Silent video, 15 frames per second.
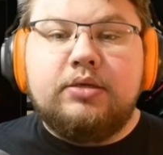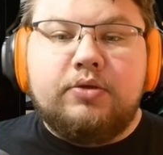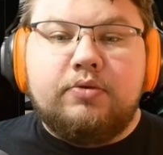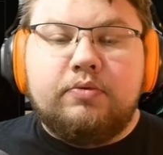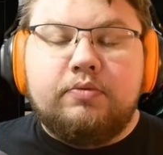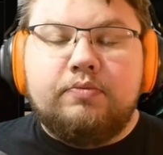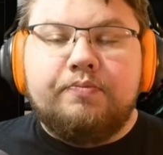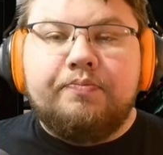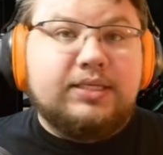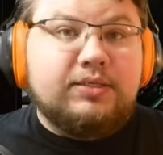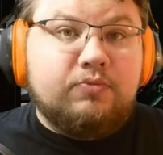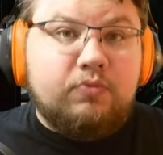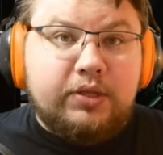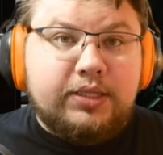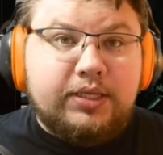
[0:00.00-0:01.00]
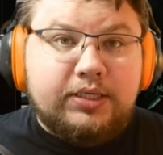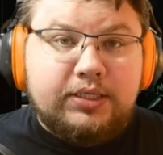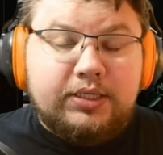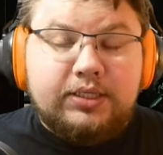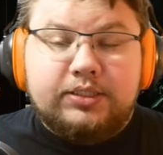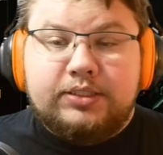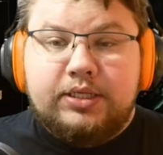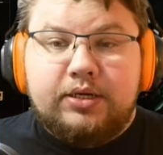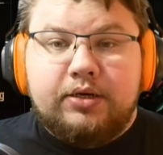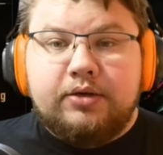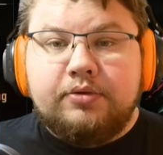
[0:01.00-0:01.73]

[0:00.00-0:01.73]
So that's one thing to consider.